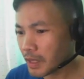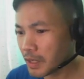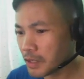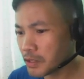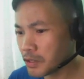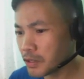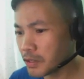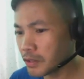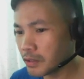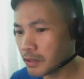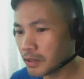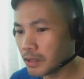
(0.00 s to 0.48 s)
And
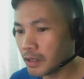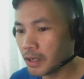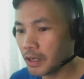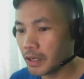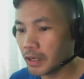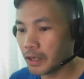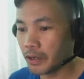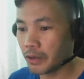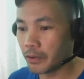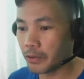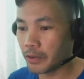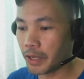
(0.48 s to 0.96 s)
so,
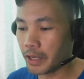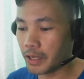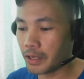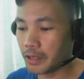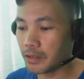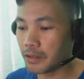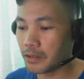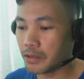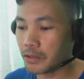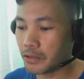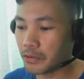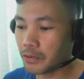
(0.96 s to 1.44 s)

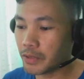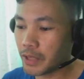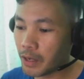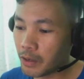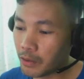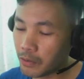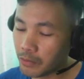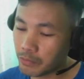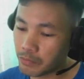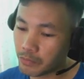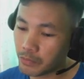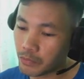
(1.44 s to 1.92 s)
okay, so
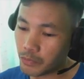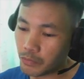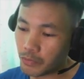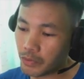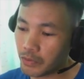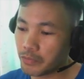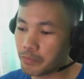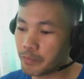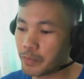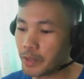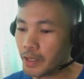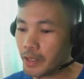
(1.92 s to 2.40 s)
now
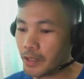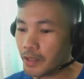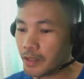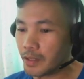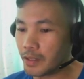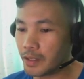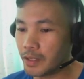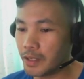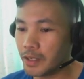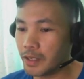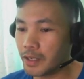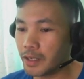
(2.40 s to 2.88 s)
we've been
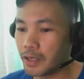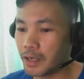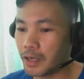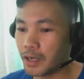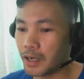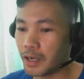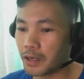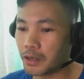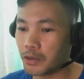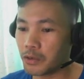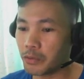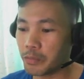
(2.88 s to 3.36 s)

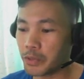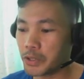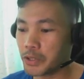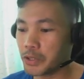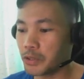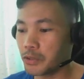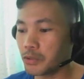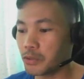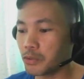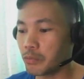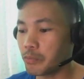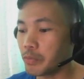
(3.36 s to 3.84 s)

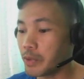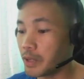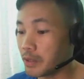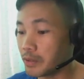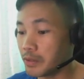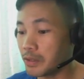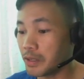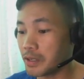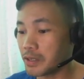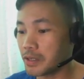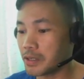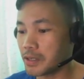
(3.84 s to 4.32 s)
commissioned to
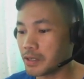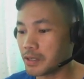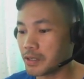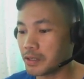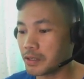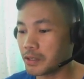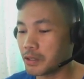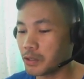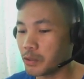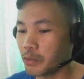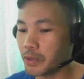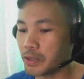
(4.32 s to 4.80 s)
build this
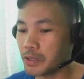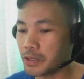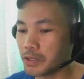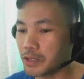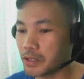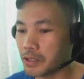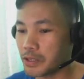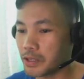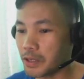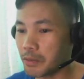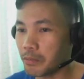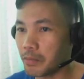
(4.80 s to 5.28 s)
queuing
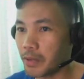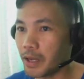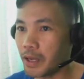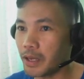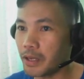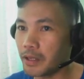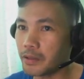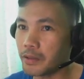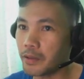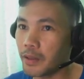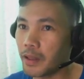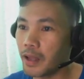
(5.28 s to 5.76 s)
system.
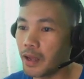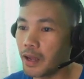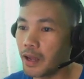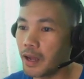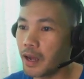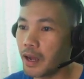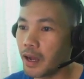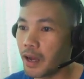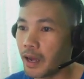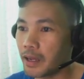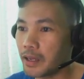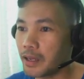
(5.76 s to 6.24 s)
And
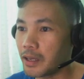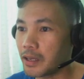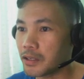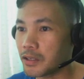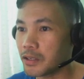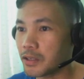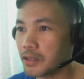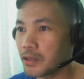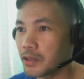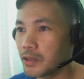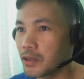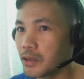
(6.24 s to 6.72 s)
I
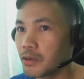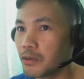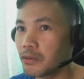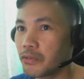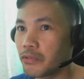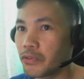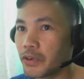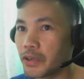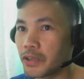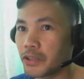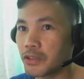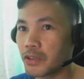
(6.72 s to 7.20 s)
guess
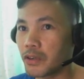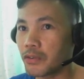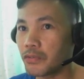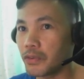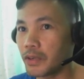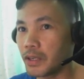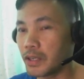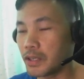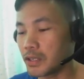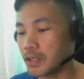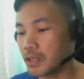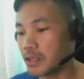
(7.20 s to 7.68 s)
first off
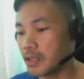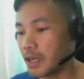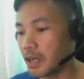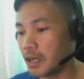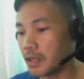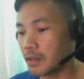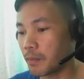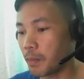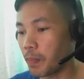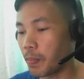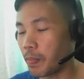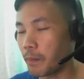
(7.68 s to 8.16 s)
is
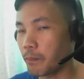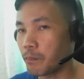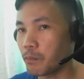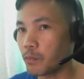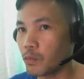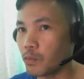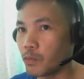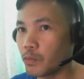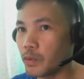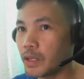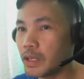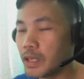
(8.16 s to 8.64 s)
that
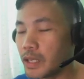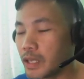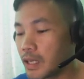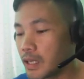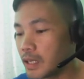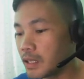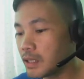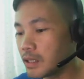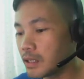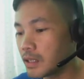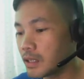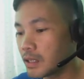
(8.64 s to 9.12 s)
we
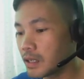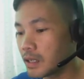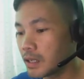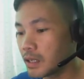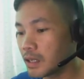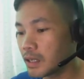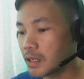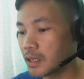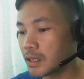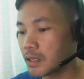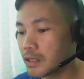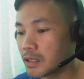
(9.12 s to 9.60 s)
need
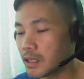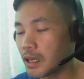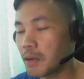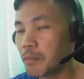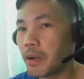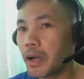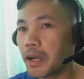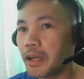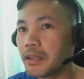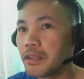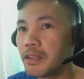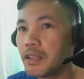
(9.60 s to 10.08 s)

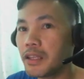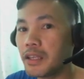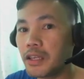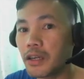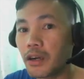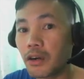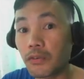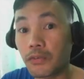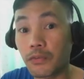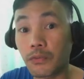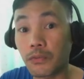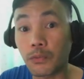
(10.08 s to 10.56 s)
some
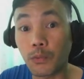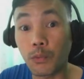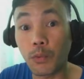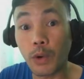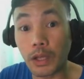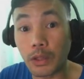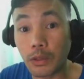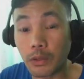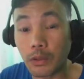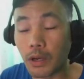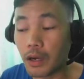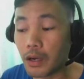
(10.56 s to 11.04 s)
idea of
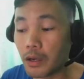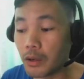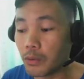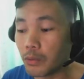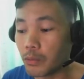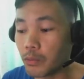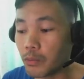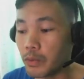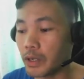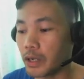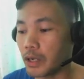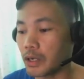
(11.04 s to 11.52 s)
what
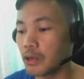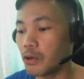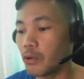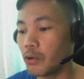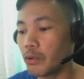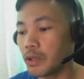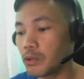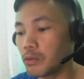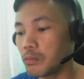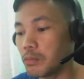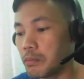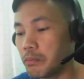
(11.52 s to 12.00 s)
we are
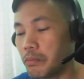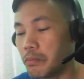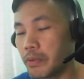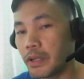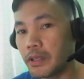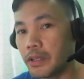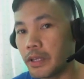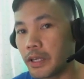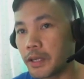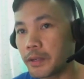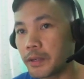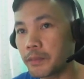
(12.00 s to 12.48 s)
going to be
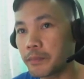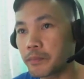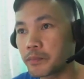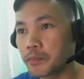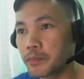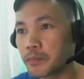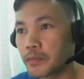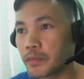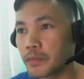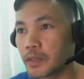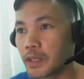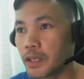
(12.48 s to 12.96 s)
building.
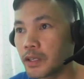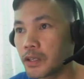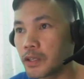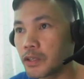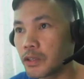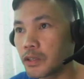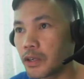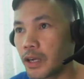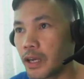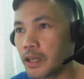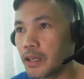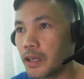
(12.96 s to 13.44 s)
And
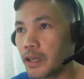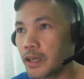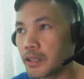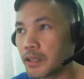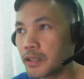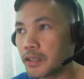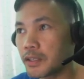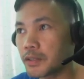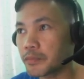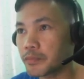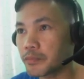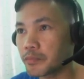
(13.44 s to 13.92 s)
so I
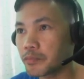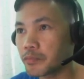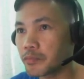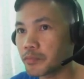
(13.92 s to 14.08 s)
guess